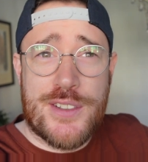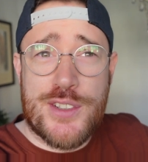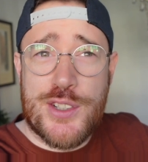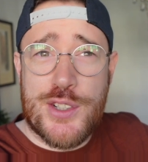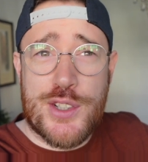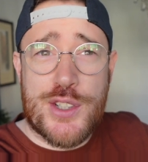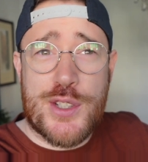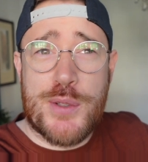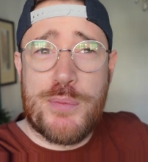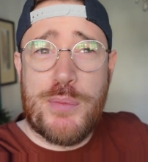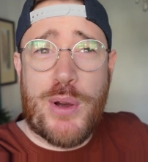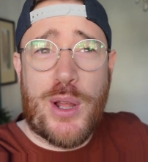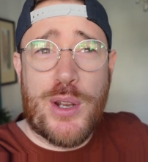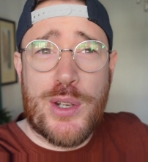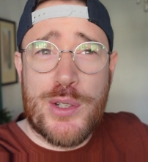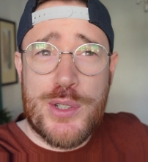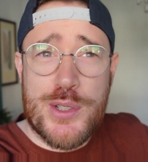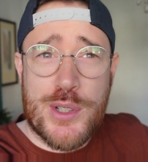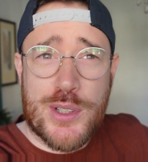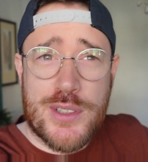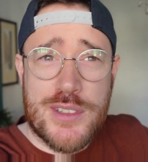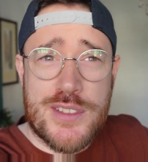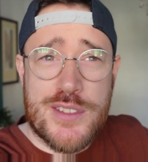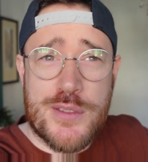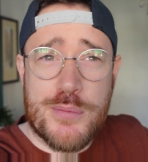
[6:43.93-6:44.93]
So just
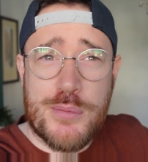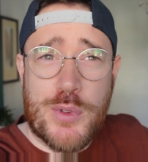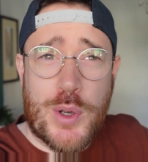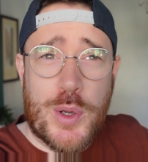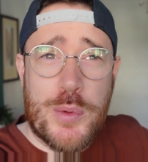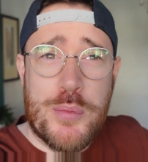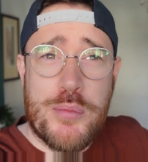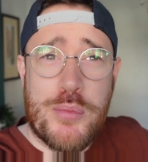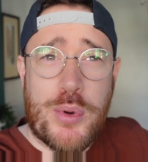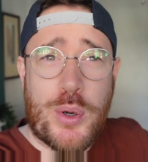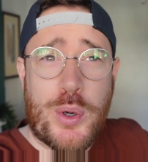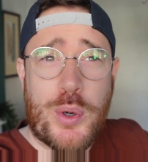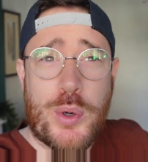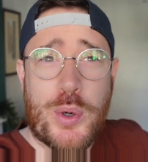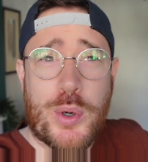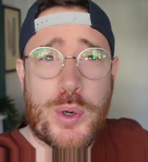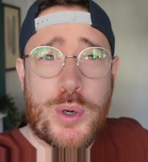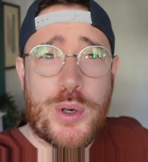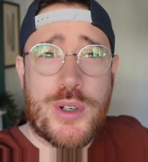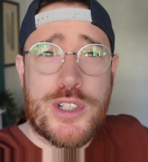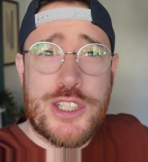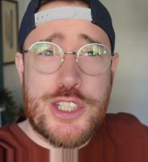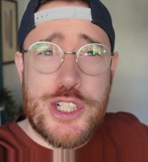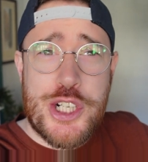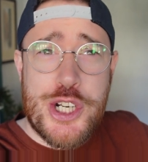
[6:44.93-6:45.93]
apologise for my
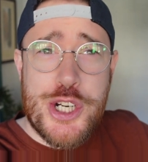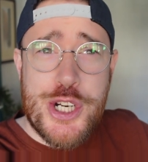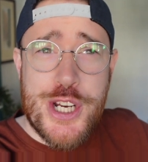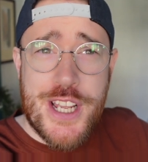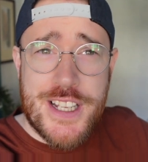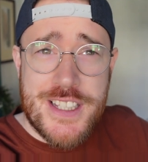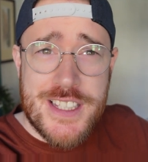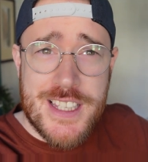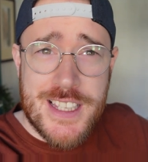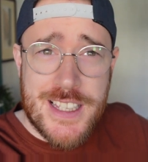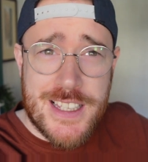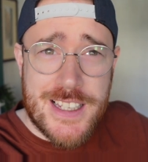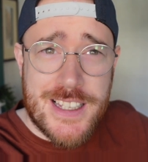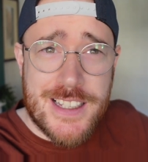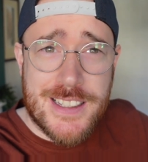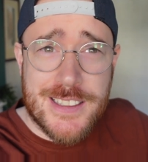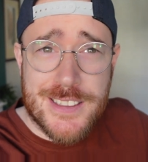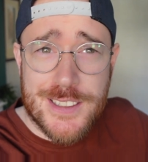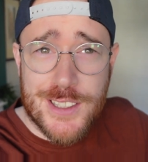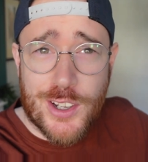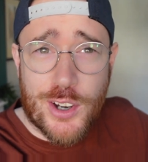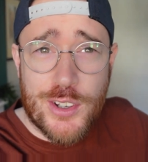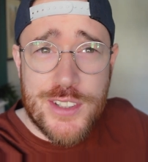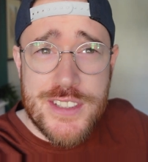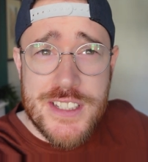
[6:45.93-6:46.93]
poor, shitty
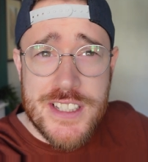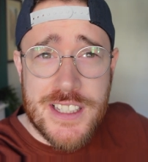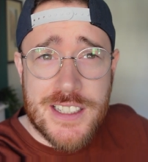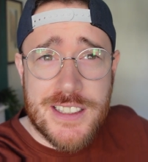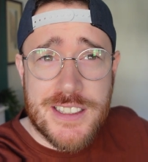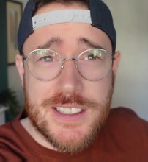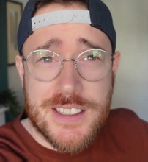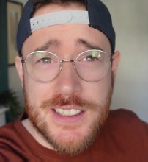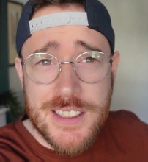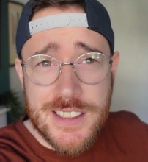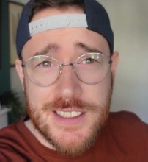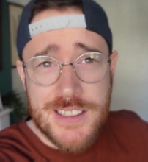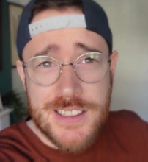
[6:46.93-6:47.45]
lighting.